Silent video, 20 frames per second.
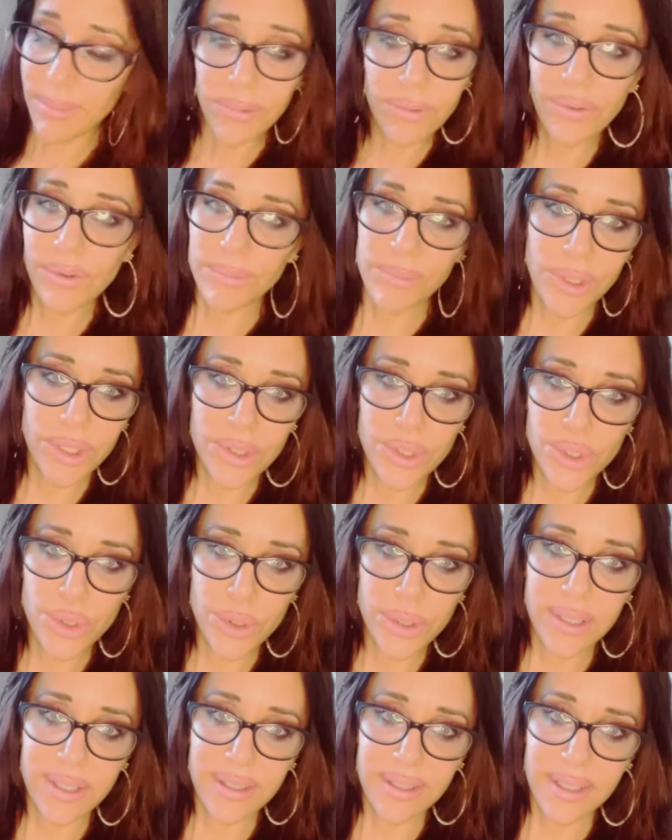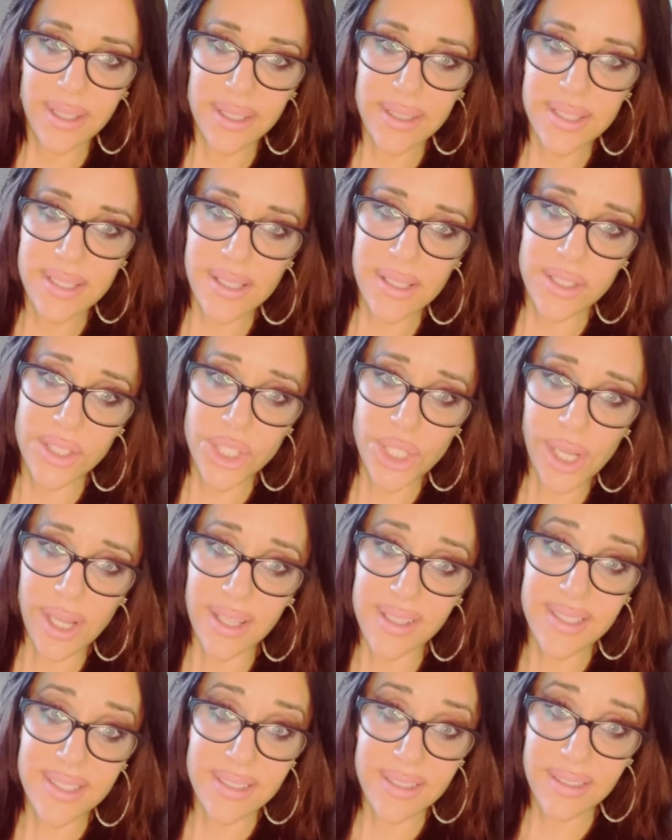them wouldn't do the insulin
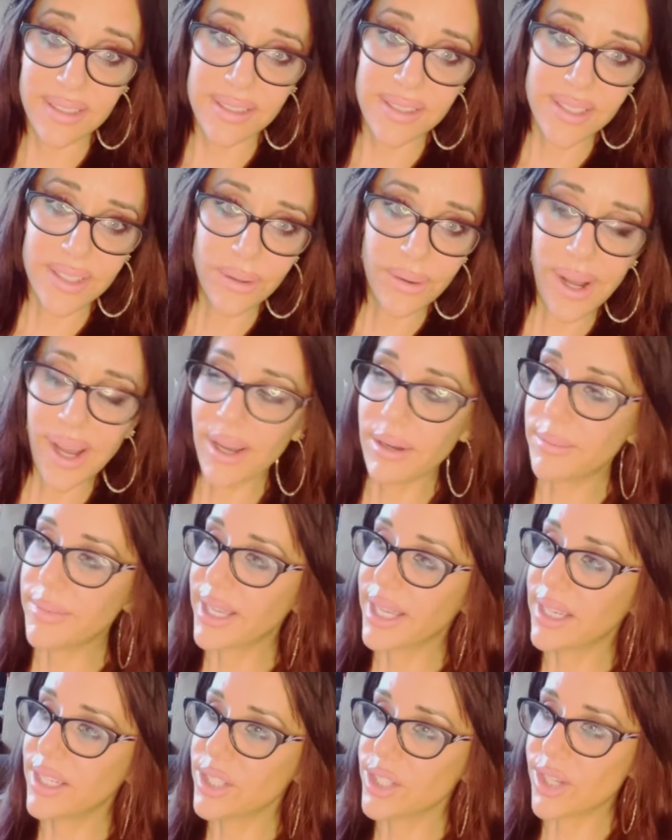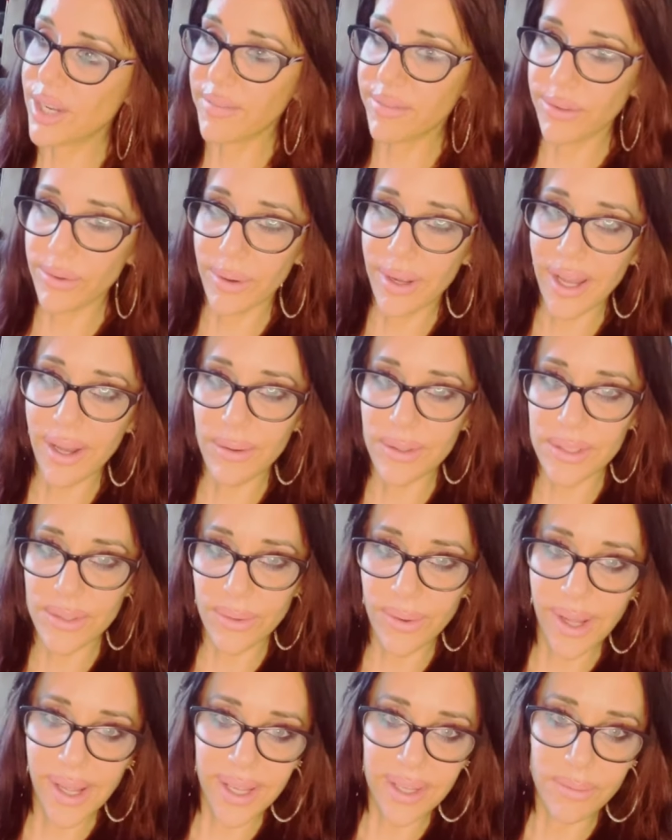shots. So how am I going to drive 3 hours
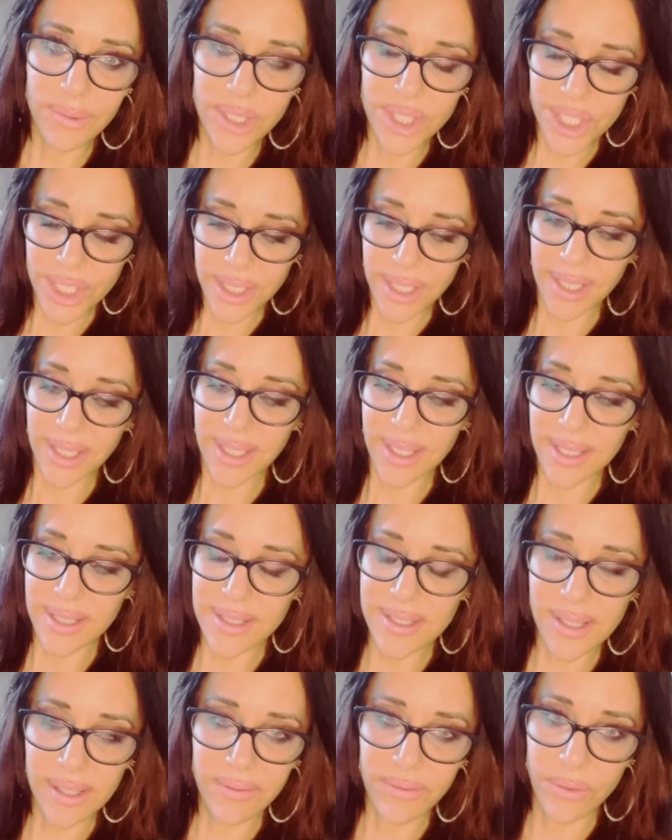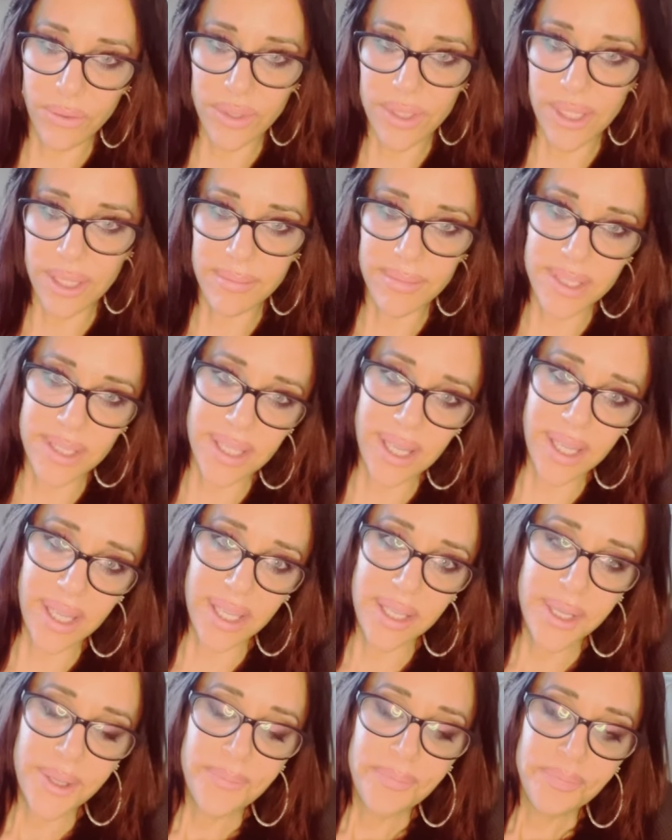away when she needed insulin 4 times a day?
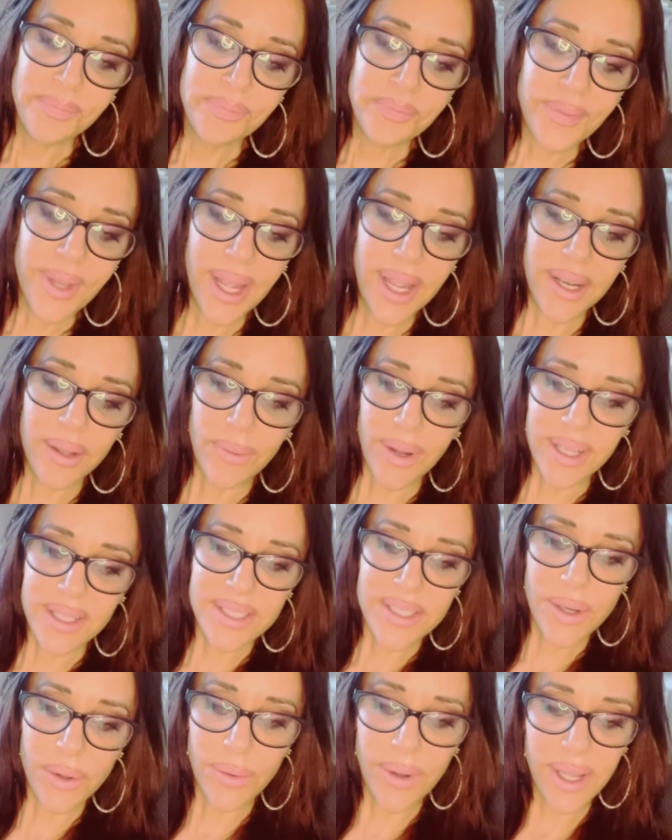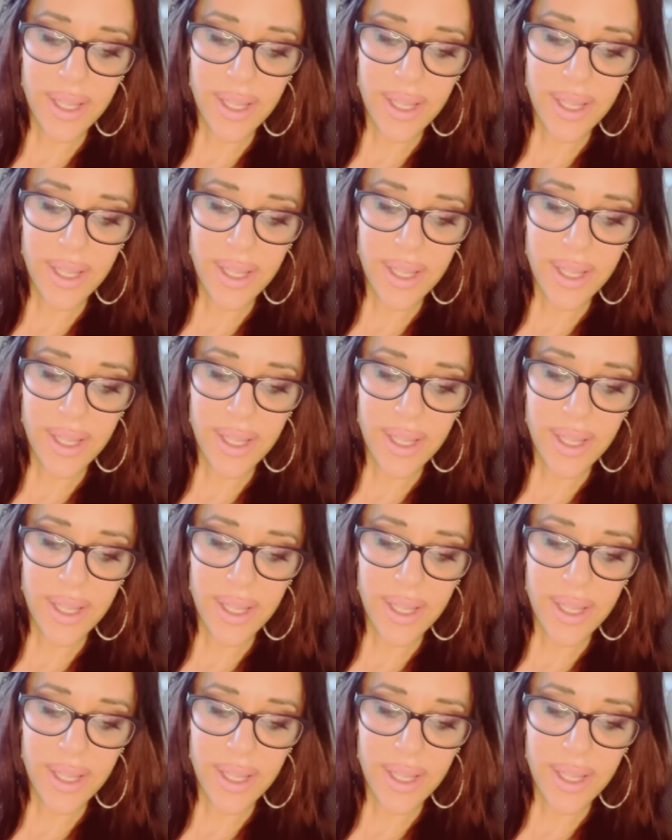Anyway, so